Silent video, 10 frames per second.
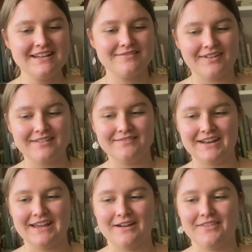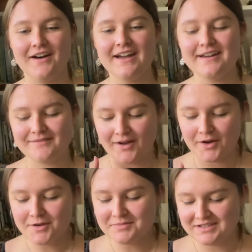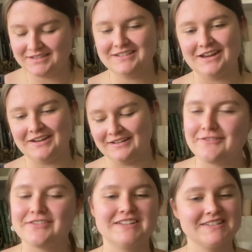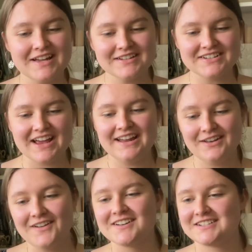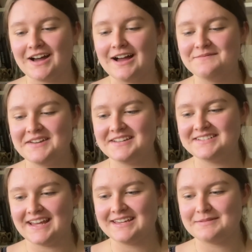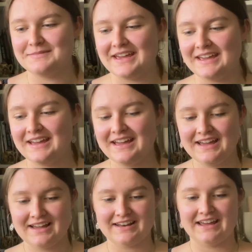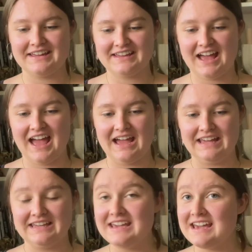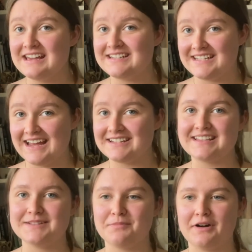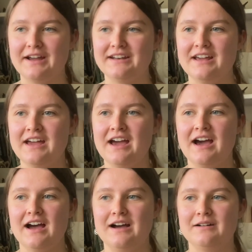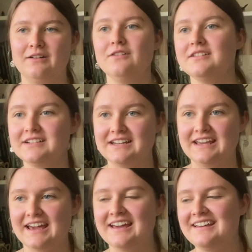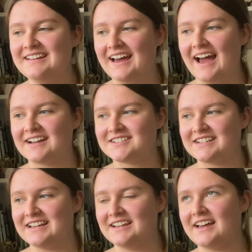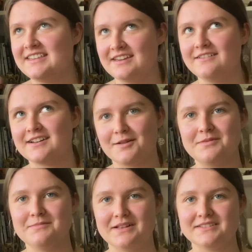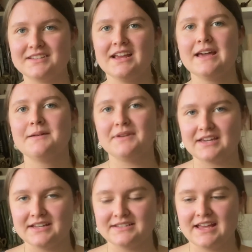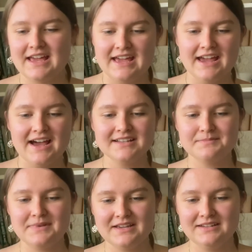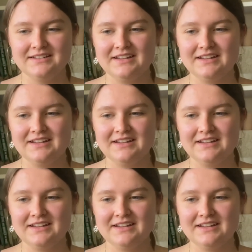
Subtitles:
fun video that I have hoped to do for such a long time. It has taken me like a year to get to this point, longer than a year actually, like a year and a couple of months, because it has been